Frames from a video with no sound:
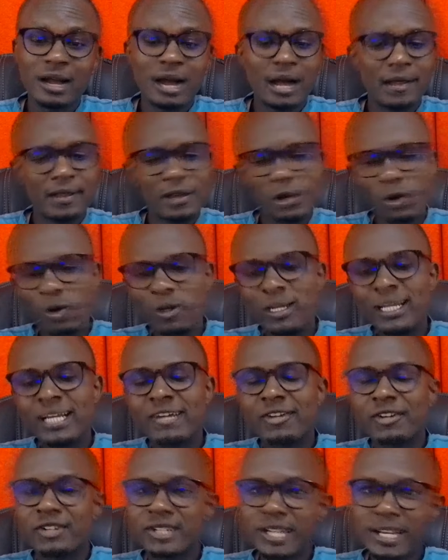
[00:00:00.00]
And the only
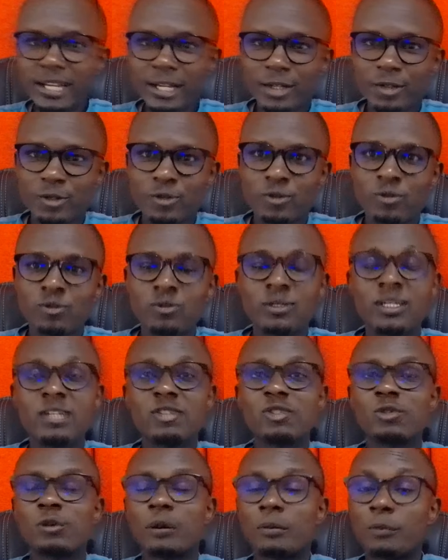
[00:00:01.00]
criteria to do
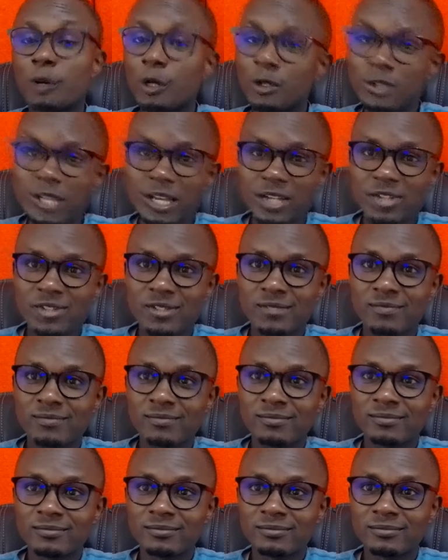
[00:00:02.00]
is to apologize.
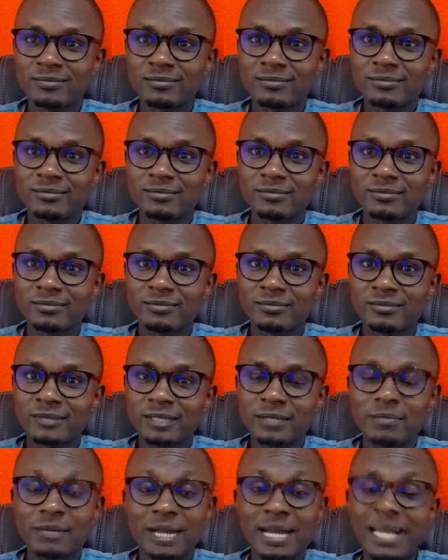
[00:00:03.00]

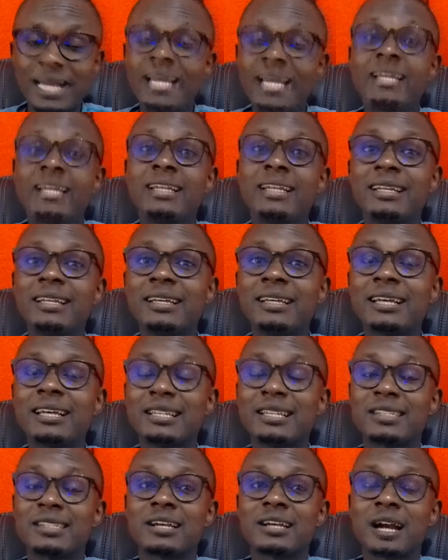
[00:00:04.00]
But again,
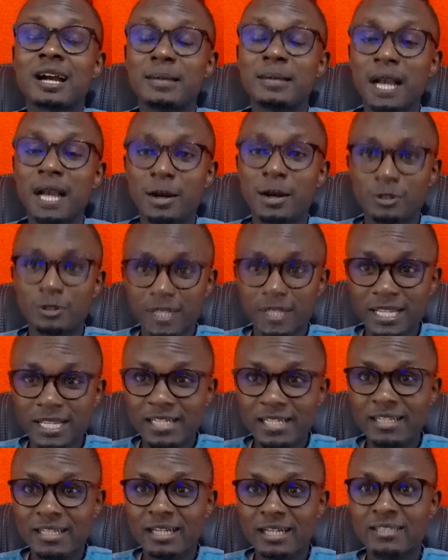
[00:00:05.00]
Kenyans are coming out to
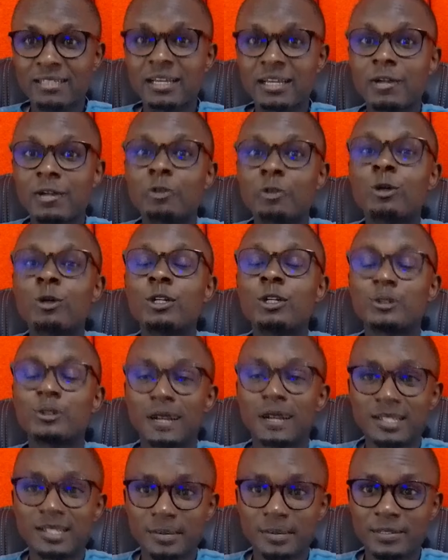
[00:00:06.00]
reject that. They are not going to
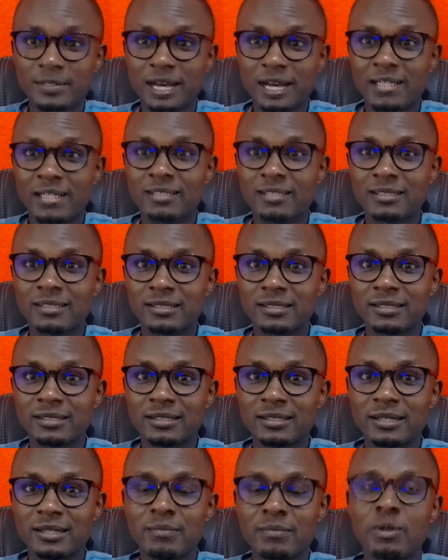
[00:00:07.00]
accept that.
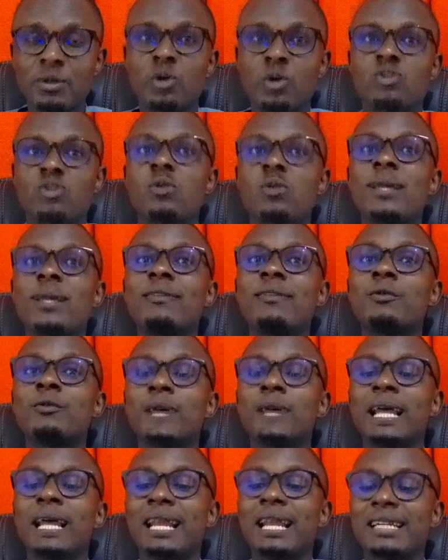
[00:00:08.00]
Because when
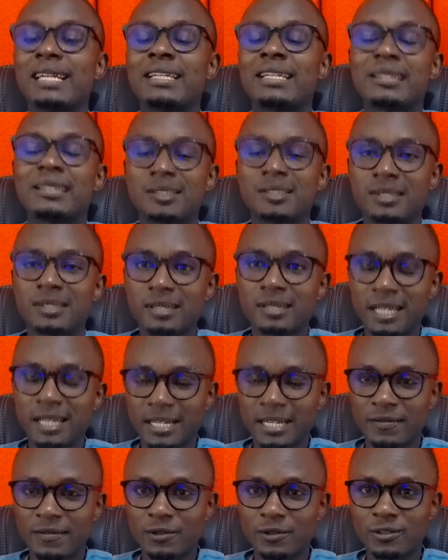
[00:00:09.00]
we elected these
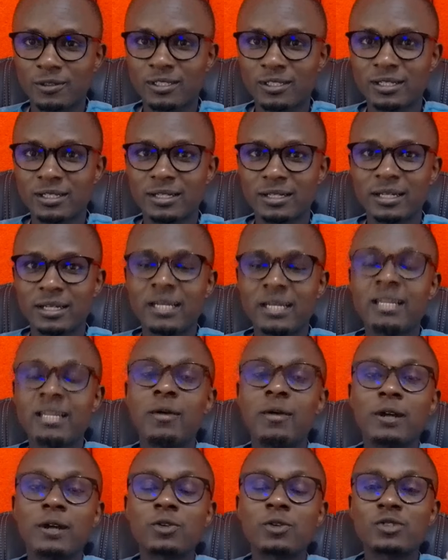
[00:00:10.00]
individuals, they
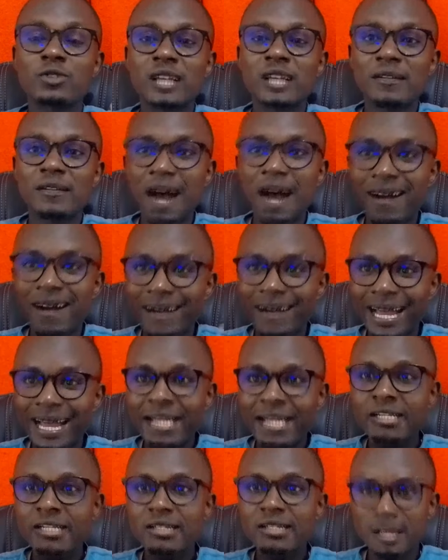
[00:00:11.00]
were to serve our
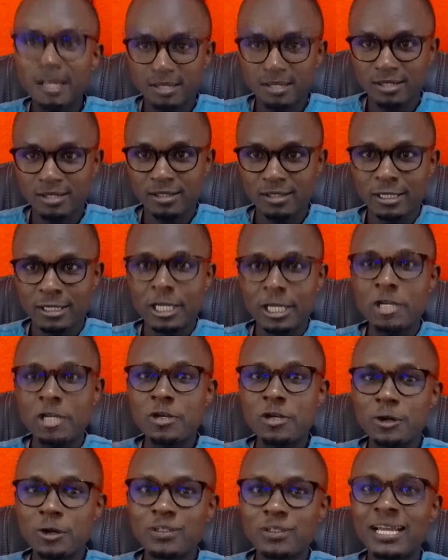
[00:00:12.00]
interest,
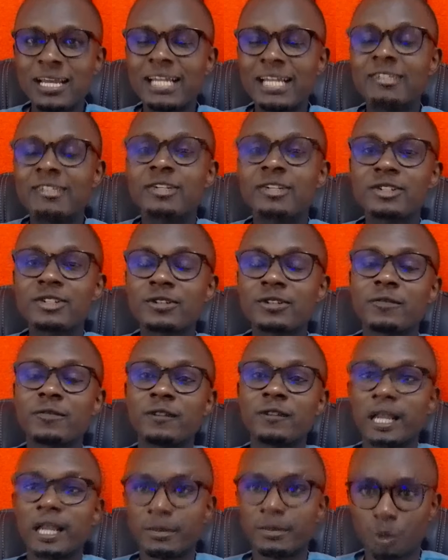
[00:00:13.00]
not the interest of
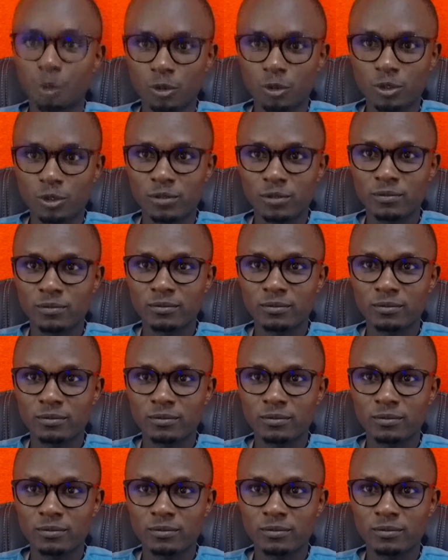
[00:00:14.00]
William Ruto.